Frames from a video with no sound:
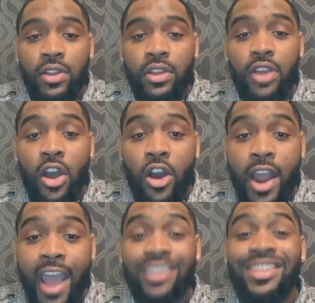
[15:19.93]
are
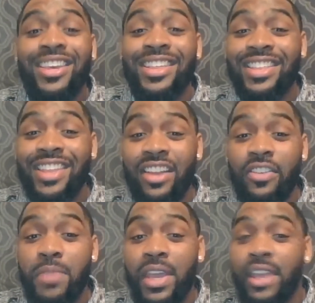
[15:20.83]
actually, instead of
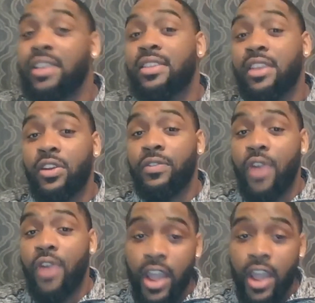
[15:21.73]
being considered for
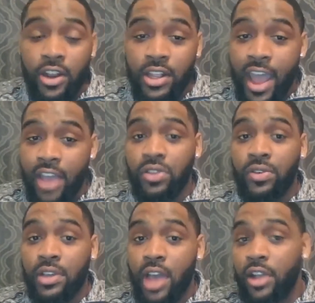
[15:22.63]
our international
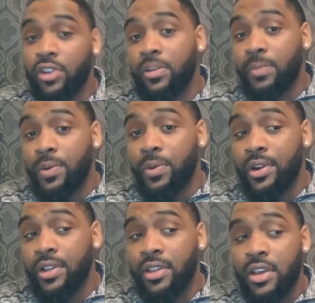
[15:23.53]
scholarship
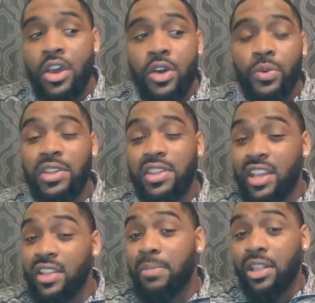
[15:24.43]
awards, which tend to
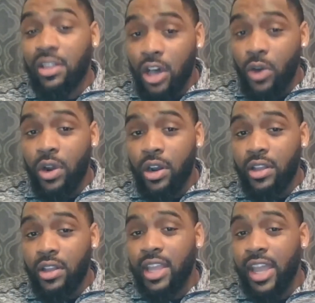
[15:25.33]
be lower
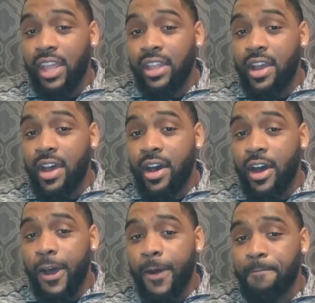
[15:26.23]
than
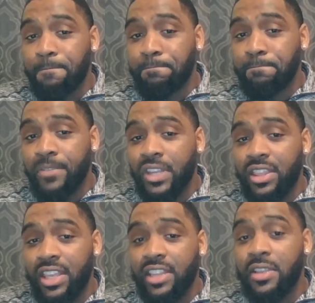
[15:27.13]

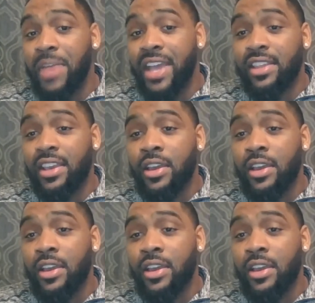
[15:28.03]
the domestic,